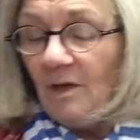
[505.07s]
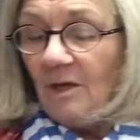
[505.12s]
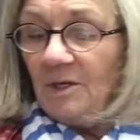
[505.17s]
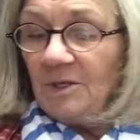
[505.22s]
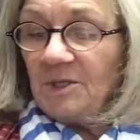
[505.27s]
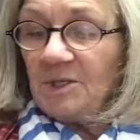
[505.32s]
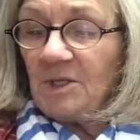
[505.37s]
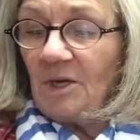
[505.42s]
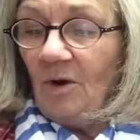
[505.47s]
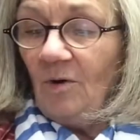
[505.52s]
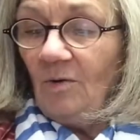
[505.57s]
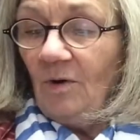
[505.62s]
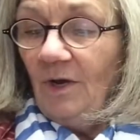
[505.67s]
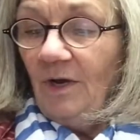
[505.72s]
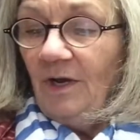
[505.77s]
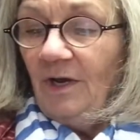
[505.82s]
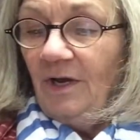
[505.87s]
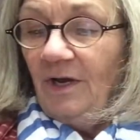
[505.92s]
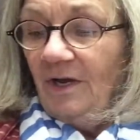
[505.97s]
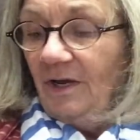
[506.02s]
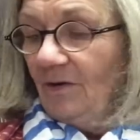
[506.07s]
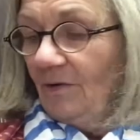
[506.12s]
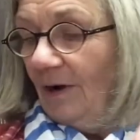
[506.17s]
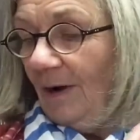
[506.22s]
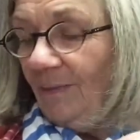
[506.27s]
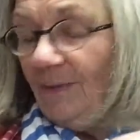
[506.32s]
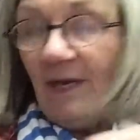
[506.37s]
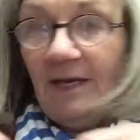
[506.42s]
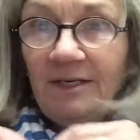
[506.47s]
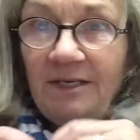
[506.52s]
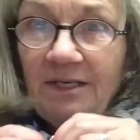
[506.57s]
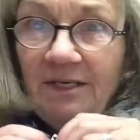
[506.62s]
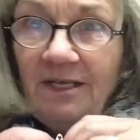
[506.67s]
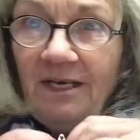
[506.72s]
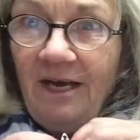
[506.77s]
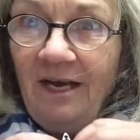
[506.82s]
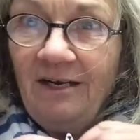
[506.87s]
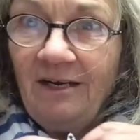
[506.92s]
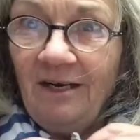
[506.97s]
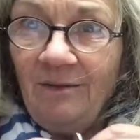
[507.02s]
So, I'm getting to the
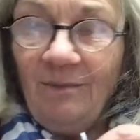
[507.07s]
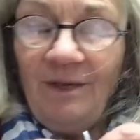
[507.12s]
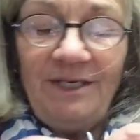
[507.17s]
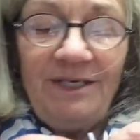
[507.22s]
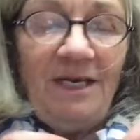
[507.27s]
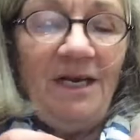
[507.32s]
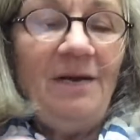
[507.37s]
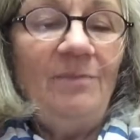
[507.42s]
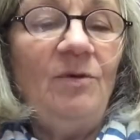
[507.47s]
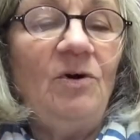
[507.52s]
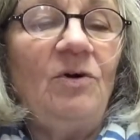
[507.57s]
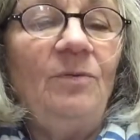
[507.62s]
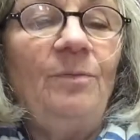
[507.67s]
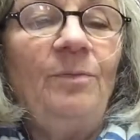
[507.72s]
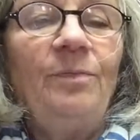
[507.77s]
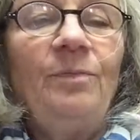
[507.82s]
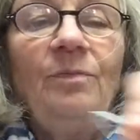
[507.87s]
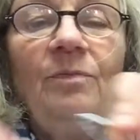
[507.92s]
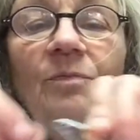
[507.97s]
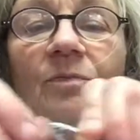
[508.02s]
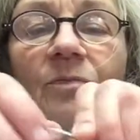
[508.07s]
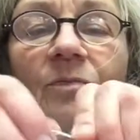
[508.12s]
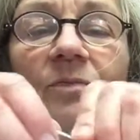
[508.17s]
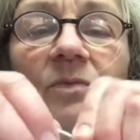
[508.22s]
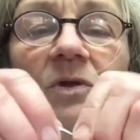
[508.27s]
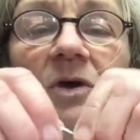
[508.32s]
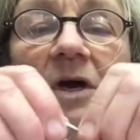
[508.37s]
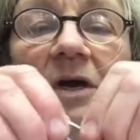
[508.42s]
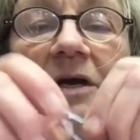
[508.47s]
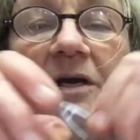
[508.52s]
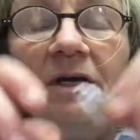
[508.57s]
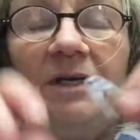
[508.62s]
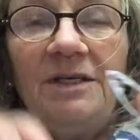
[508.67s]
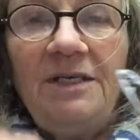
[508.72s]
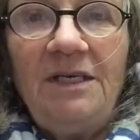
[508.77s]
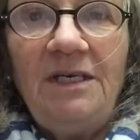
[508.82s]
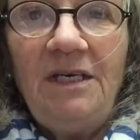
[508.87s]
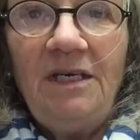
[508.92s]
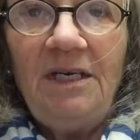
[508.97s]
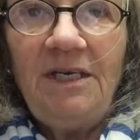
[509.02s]
end on my table. Look,
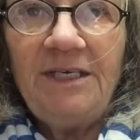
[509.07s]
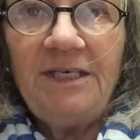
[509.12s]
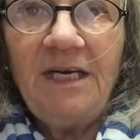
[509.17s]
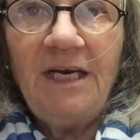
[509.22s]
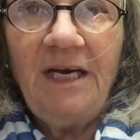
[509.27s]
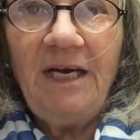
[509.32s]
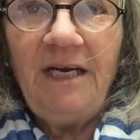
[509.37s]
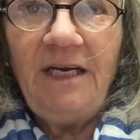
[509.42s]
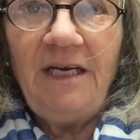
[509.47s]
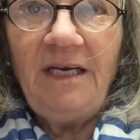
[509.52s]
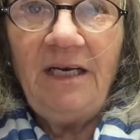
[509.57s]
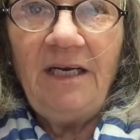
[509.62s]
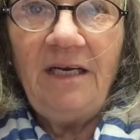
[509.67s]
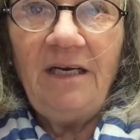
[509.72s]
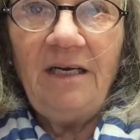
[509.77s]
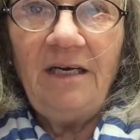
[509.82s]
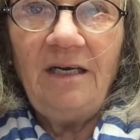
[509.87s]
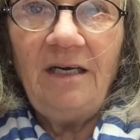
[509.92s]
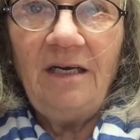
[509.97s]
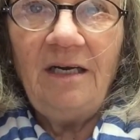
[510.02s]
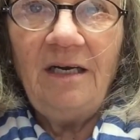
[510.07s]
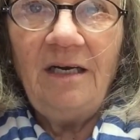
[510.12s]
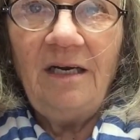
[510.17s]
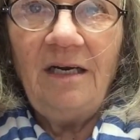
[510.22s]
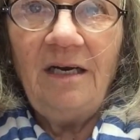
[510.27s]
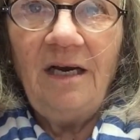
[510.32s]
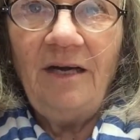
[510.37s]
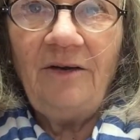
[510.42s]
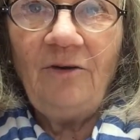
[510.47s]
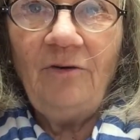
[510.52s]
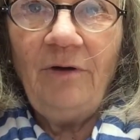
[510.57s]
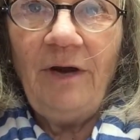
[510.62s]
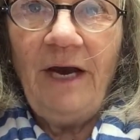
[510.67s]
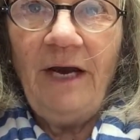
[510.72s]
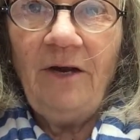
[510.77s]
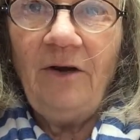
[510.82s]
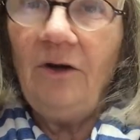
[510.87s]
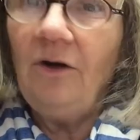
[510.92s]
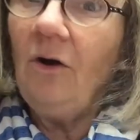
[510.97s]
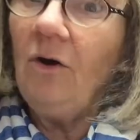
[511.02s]
teeny tiny
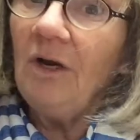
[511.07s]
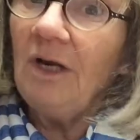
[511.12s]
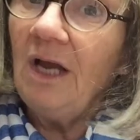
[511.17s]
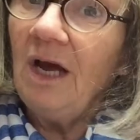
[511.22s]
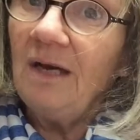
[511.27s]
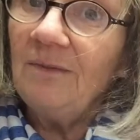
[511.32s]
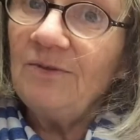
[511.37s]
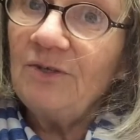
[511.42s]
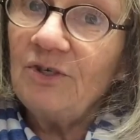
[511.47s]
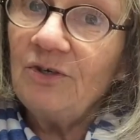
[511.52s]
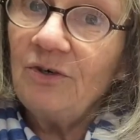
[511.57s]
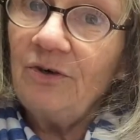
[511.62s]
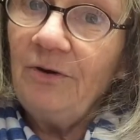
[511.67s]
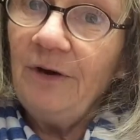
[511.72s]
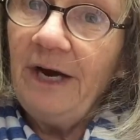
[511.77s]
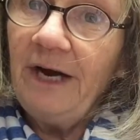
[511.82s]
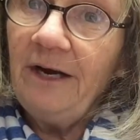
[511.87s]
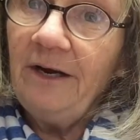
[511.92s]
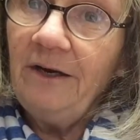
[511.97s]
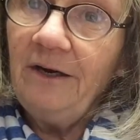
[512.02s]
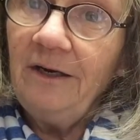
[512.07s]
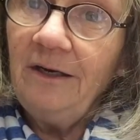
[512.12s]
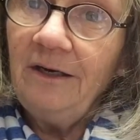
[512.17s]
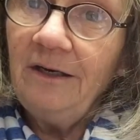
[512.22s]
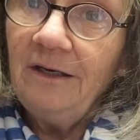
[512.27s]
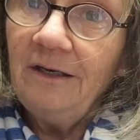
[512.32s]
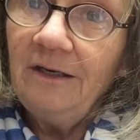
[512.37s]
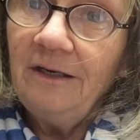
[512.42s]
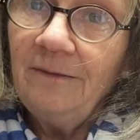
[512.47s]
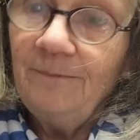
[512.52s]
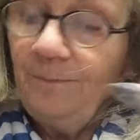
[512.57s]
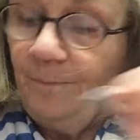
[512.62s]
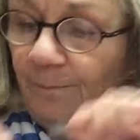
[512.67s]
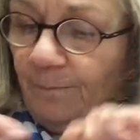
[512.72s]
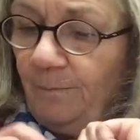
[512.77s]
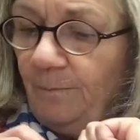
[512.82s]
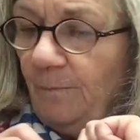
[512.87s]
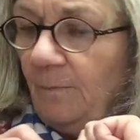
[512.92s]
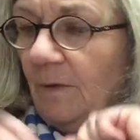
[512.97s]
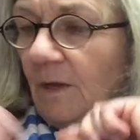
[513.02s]
nutcracker or lobster cracker.
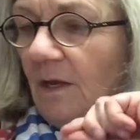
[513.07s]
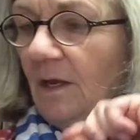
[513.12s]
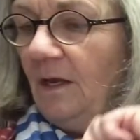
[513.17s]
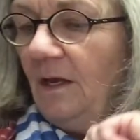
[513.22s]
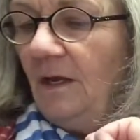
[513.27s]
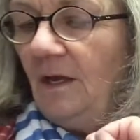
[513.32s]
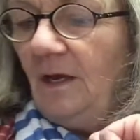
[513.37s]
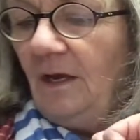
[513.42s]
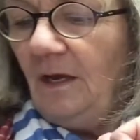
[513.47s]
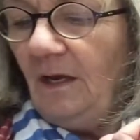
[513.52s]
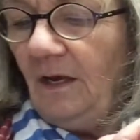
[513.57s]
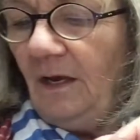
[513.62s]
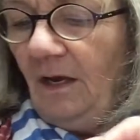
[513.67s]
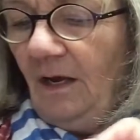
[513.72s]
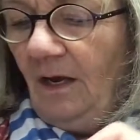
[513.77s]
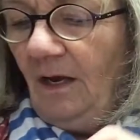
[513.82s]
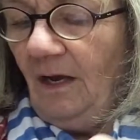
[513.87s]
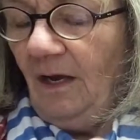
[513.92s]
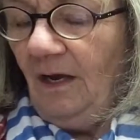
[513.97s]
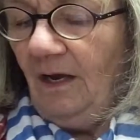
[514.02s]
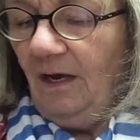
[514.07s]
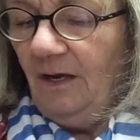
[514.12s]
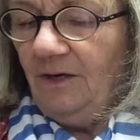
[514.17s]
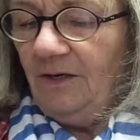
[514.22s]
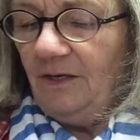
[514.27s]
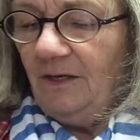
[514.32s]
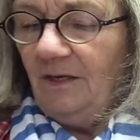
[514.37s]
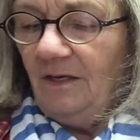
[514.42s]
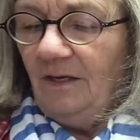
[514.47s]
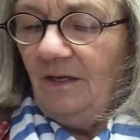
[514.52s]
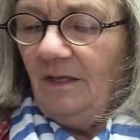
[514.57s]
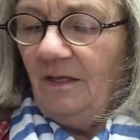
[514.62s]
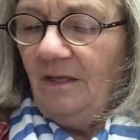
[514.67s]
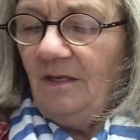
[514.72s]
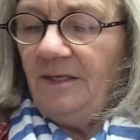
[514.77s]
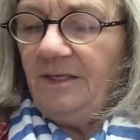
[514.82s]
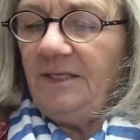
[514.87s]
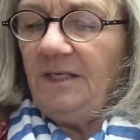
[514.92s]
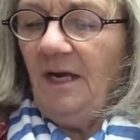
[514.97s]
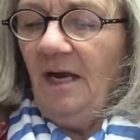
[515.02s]
And the
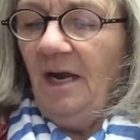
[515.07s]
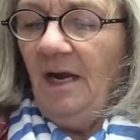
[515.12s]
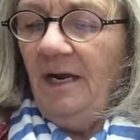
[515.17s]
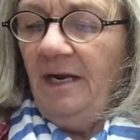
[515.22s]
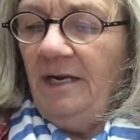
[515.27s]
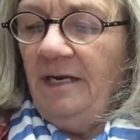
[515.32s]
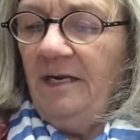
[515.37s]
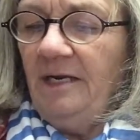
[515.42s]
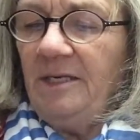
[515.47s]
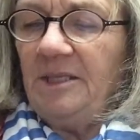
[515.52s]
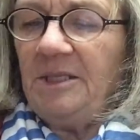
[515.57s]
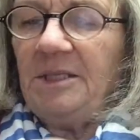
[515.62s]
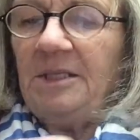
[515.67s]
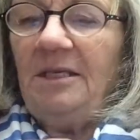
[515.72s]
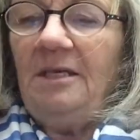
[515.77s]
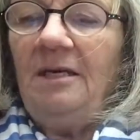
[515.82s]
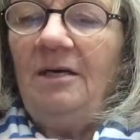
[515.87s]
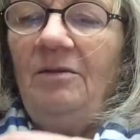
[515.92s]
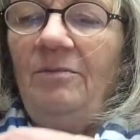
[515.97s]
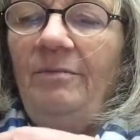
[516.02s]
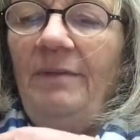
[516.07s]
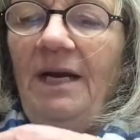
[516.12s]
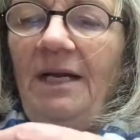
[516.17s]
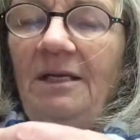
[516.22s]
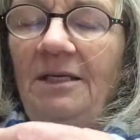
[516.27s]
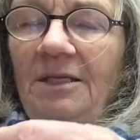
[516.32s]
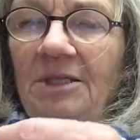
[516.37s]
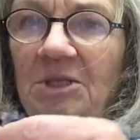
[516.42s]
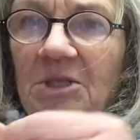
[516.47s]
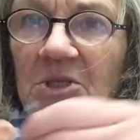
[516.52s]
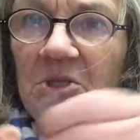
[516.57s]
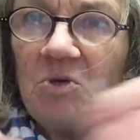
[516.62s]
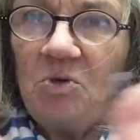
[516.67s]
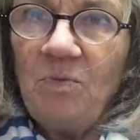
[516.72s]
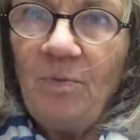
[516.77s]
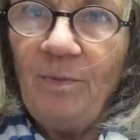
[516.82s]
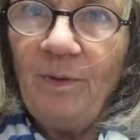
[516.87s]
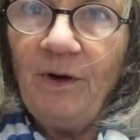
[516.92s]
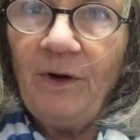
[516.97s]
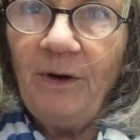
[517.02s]
tiniest little melon
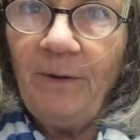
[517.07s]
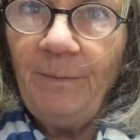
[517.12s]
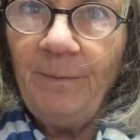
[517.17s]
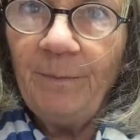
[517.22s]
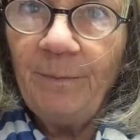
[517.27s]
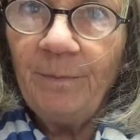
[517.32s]
scooper.